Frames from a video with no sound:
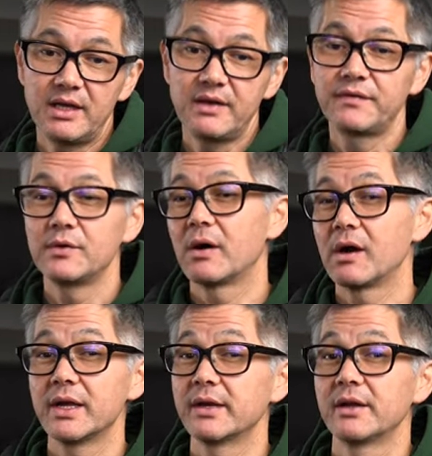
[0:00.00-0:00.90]
If you
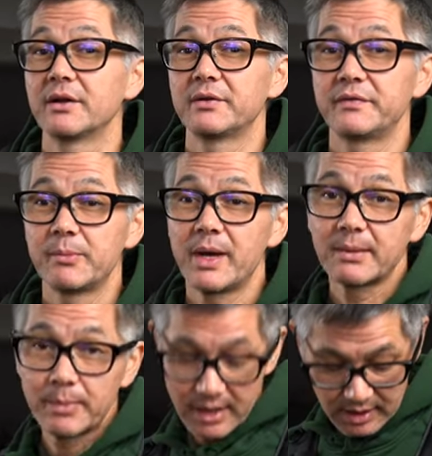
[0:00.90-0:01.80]
are in and out of your
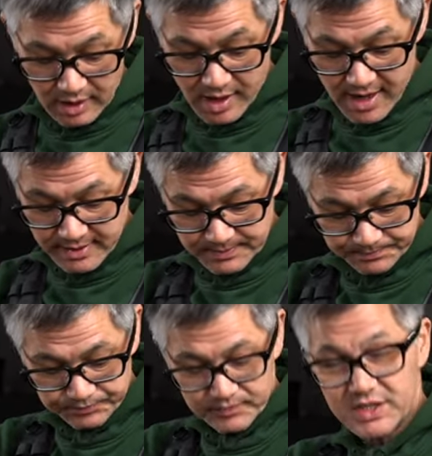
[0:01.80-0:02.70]
backpack a lot,
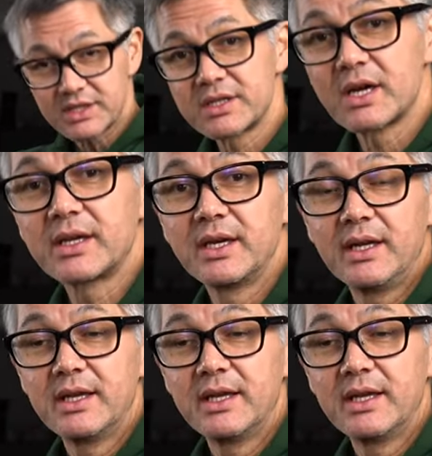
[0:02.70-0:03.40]
just tuck it